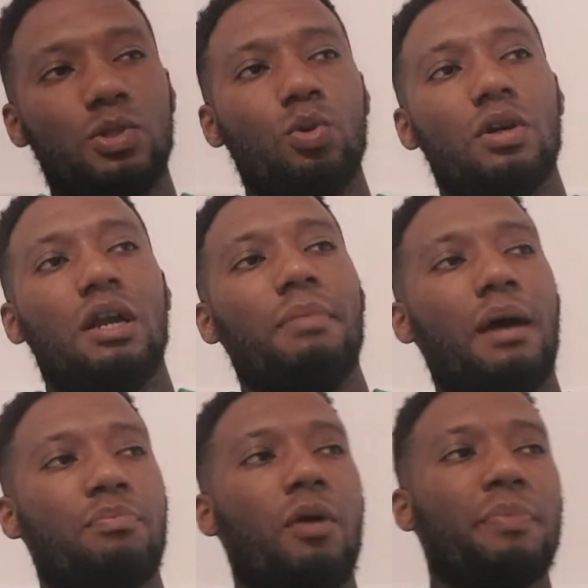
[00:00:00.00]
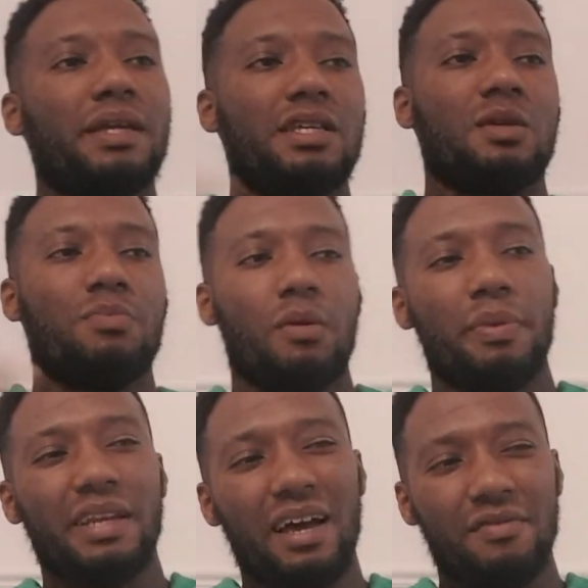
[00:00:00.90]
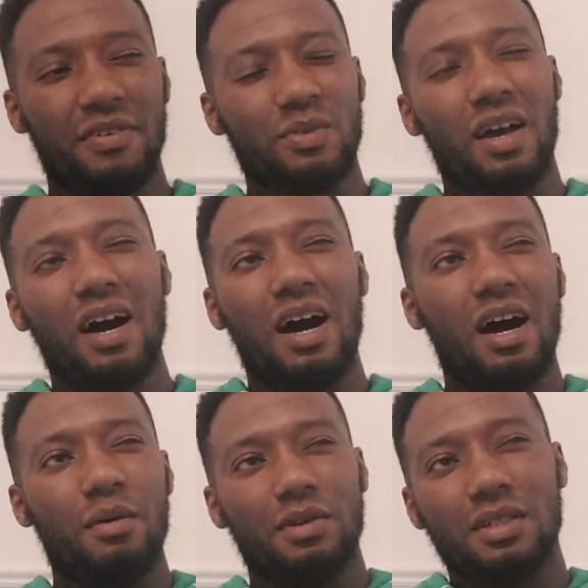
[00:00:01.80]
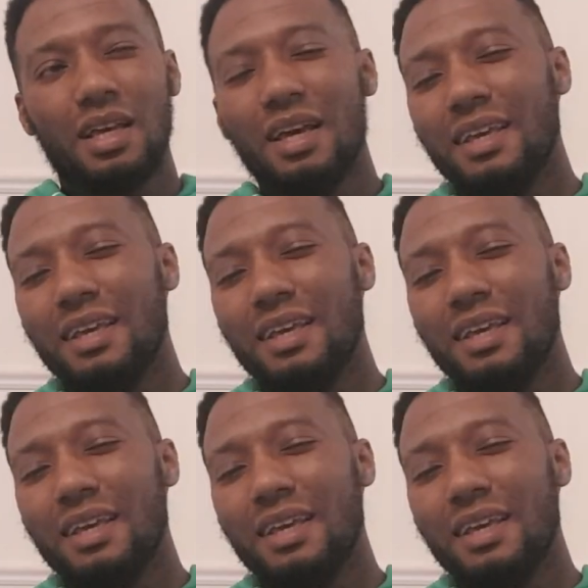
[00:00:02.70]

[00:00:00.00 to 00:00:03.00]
talking about property this and property that and think, oh, well,